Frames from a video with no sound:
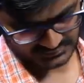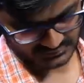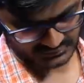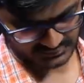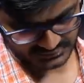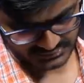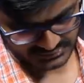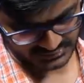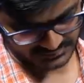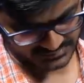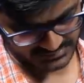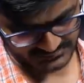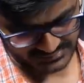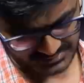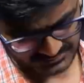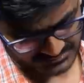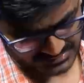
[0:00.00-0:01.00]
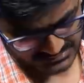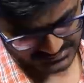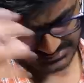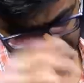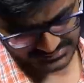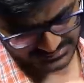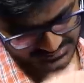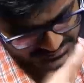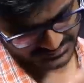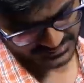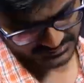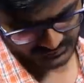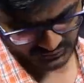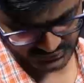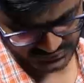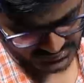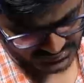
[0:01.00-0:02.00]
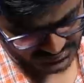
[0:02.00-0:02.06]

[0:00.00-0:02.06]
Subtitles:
on horizontal plane. When the mass is at extreme position,